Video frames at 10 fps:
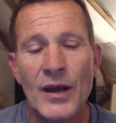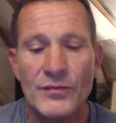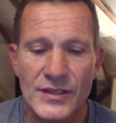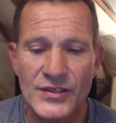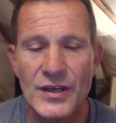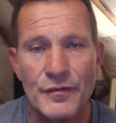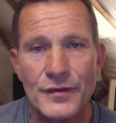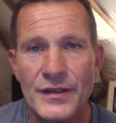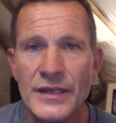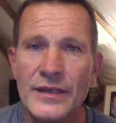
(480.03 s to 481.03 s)
able to
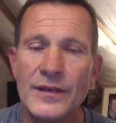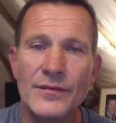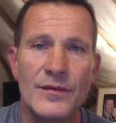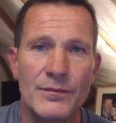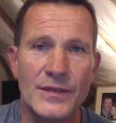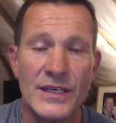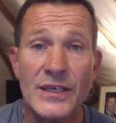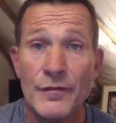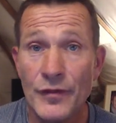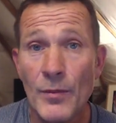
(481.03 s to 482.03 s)
sift the
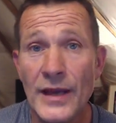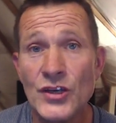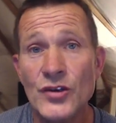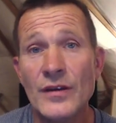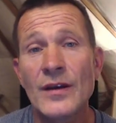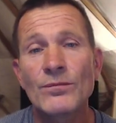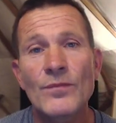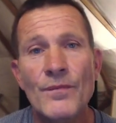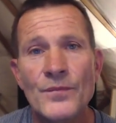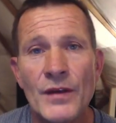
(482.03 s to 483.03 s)
disinformation
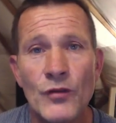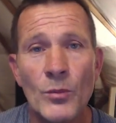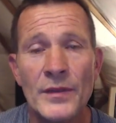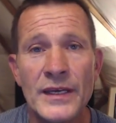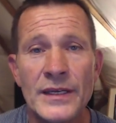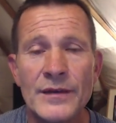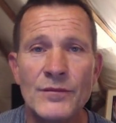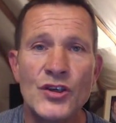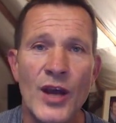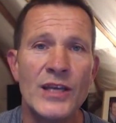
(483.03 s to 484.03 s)
from the
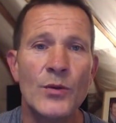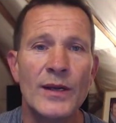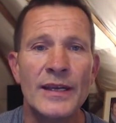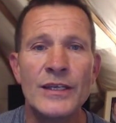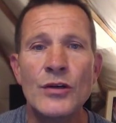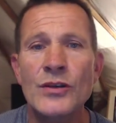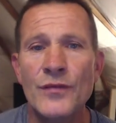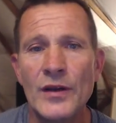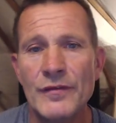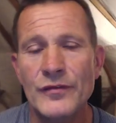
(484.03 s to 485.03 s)
genuinely
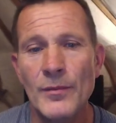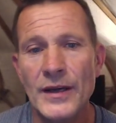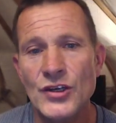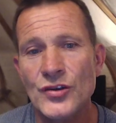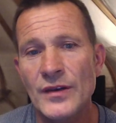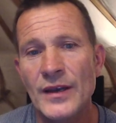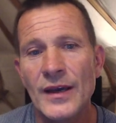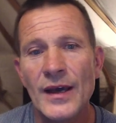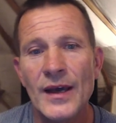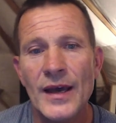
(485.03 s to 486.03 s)
useful information
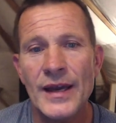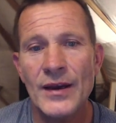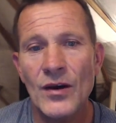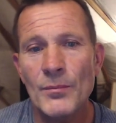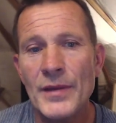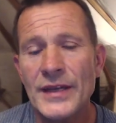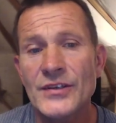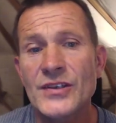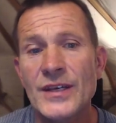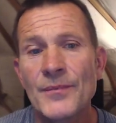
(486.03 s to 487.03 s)
in our
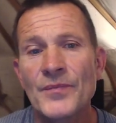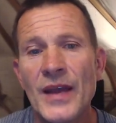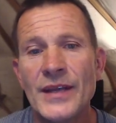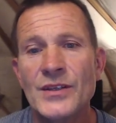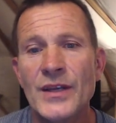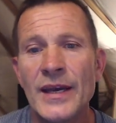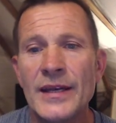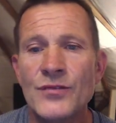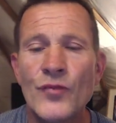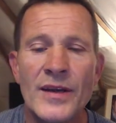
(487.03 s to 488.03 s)
midst. It
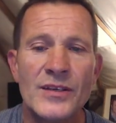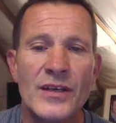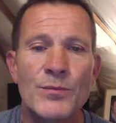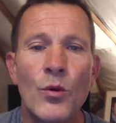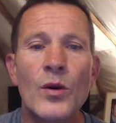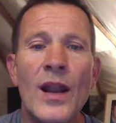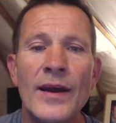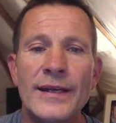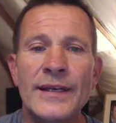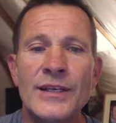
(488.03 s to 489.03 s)
renders us more
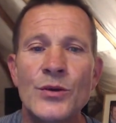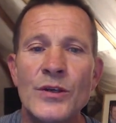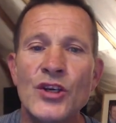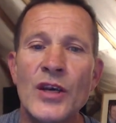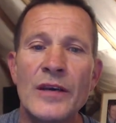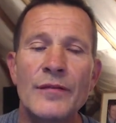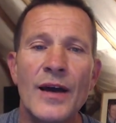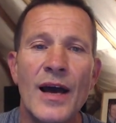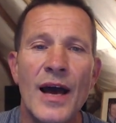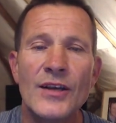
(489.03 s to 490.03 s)
likely to achieve
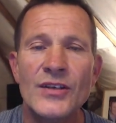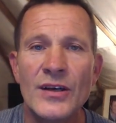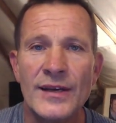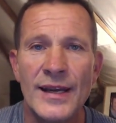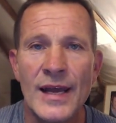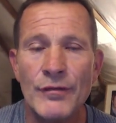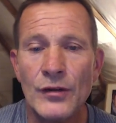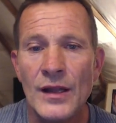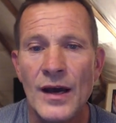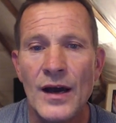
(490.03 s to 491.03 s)
a certain
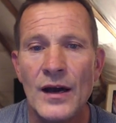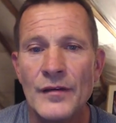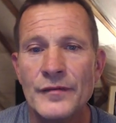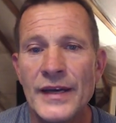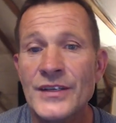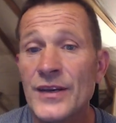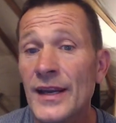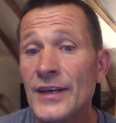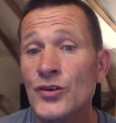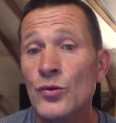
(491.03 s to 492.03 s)
level of
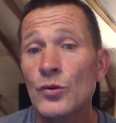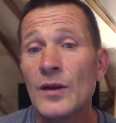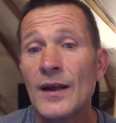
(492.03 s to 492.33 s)
intellectual